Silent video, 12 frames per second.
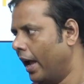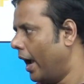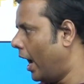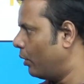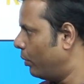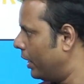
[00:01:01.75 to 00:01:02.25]

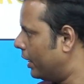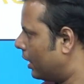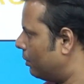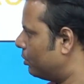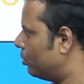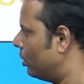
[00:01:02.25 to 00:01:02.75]
And when it
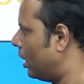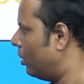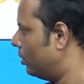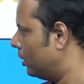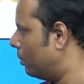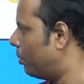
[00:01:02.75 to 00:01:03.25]
comes to now
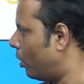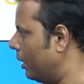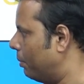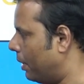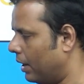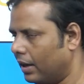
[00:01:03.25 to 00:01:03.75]
the body
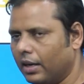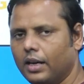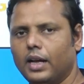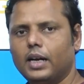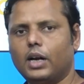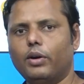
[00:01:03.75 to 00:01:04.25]
part,
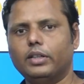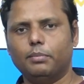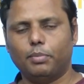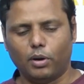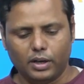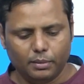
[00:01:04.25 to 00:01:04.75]
now in the
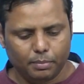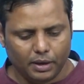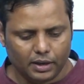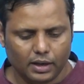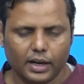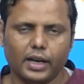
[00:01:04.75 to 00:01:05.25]
body
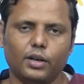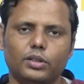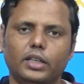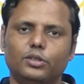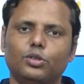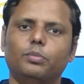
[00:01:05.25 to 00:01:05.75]
part,
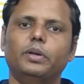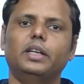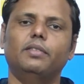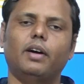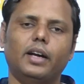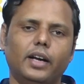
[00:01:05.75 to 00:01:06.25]
it should be
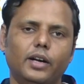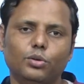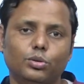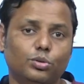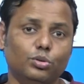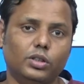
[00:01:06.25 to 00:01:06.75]
divided into
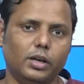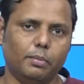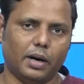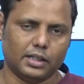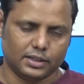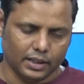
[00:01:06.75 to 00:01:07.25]
2-3
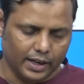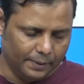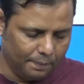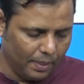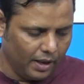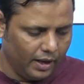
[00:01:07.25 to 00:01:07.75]
parts again.
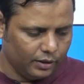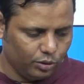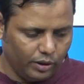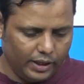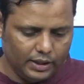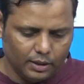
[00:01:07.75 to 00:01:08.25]
So
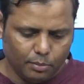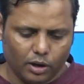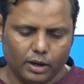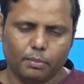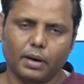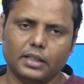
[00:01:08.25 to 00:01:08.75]
in the
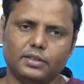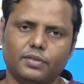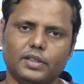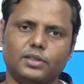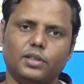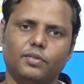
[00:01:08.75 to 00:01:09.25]
body parts,
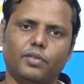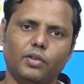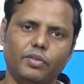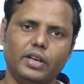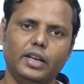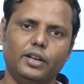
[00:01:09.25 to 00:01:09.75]
first of all
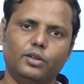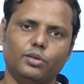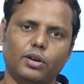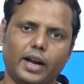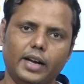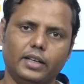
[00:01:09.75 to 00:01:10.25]
we need to
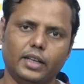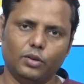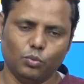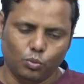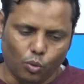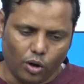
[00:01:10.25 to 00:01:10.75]
write
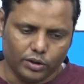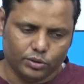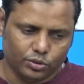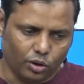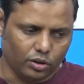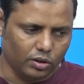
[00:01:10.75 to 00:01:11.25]
that what
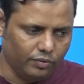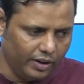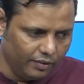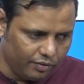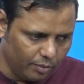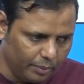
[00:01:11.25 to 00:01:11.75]
sort of
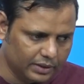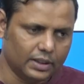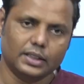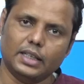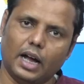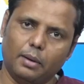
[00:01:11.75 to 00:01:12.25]

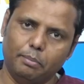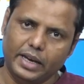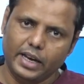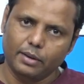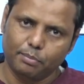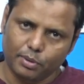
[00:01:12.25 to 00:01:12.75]
informations are
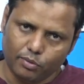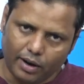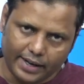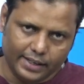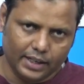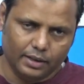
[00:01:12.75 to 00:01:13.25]
being
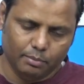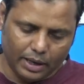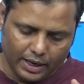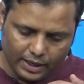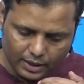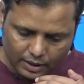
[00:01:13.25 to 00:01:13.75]
provided
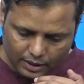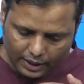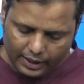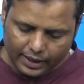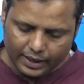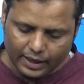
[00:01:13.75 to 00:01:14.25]
by
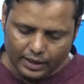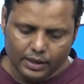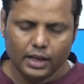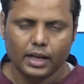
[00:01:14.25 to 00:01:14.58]
Indica.